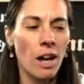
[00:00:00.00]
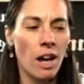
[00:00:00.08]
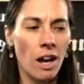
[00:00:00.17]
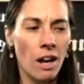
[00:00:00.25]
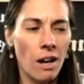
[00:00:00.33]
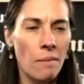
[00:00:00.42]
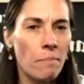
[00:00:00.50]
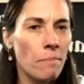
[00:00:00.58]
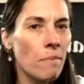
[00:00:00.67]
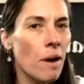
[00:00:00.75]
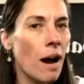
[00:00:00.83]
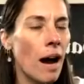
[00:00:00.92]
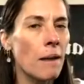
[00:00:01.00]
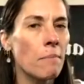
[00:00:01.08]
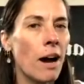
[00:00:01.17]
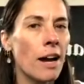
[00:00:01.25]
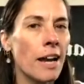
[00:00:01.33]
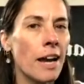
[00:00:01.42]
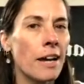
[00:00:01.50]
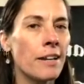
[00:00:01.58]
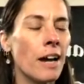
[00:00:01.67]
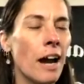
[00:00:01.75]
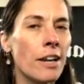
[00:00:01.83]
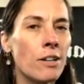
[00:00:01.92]
On my end,
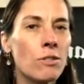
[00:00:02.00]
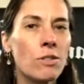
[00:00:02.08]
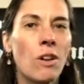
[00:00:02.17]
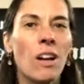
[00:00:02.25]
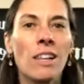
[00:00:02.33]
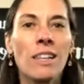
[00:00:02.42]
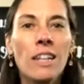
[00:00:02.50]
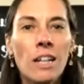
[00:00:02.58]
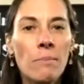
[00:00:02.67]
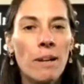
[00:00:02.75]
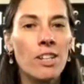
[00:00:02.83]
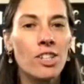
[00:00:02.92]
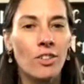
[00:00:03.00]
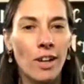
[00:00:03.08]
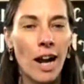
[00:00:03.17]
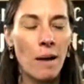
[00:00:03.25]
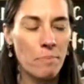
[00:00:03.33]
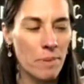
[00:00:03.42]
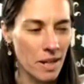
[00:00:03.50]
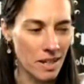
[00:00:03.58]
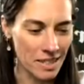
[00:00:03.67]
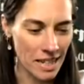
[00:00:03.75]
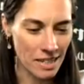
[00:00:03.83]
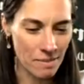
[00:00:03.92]
I used a little bit of scrap because
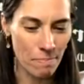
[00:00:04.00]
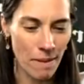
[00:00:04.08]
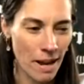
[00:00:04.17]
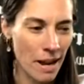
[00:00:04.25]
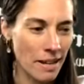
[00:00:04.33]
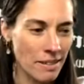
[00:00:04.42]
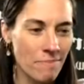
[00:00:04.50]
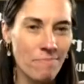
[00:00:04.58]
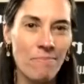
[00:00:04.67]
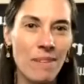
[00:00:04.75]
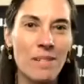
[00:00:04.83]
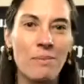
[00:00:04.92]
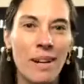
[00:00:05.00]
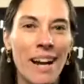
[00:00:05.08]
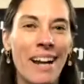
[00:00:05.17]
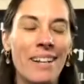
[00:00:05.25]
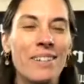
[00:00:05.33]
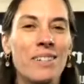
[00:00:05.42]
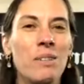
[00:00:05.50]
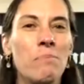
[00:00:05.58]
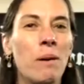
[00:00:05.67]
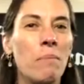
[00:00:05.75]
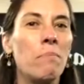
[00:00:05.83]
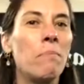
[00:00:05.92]
that's what I do,
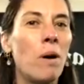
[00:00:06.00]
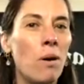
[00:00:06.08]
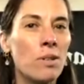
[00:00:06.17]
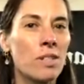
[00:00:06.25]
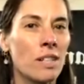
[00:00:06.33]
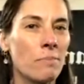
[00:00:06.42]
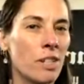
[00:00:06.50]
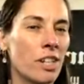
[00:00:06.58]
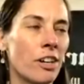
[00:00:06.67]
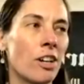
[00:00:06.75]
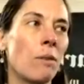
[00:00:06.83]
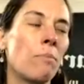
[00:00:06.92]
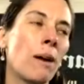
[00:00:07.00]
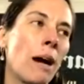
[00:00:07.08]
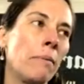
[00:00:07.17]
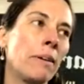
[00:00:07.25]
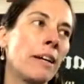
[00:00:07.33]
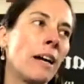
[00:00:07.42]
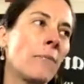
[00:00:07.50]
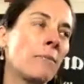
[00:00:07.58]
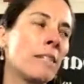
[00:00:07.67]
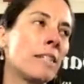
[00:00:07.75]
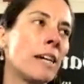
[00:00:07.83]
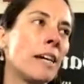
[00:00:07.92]
but most of the material, probably I'm gonna
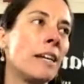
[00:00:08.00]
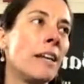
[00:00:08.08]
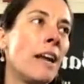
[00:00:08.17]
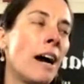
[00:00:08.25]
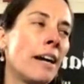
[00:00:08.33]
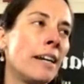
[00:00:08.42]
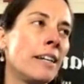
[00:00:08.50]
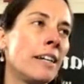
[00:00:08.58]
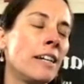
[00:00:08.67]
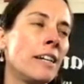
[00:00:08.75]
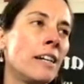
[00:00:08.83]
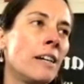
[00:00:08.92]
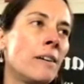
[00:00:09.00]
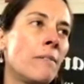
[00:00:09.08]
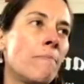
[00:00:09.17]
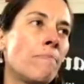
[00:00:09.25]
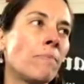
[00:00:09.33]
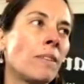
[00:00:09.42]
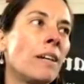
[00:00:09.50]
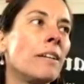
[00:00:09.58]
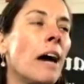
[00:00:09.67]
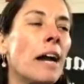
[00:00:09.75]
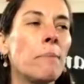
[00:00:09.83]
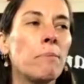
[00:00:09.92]
say 90%
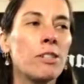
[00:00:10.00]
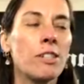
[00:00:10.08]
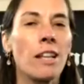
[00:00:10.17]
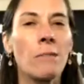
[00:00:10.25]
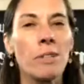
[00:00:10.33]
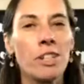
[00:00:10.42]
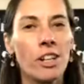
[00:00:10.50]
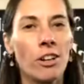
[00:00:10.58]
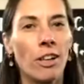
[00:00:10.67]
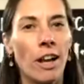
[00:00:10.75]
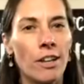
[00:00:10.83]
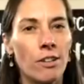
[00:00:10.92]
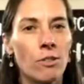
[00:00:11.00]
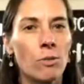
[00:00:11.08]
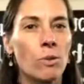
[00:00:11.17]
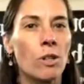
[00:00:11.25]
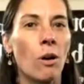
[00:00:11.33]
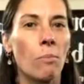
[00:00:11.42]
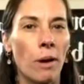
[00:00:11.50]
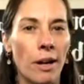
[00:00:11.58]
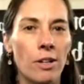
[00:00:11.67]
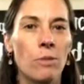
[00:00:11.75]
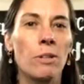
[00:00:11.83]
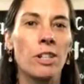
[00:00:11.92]
of the material I used was all brand
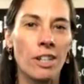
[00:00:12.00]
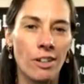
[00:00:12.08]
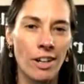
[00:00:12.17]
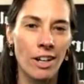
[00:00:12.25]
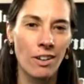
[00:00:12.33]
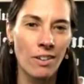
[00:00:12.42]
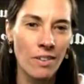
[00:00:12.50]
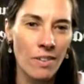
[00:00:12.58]
new material.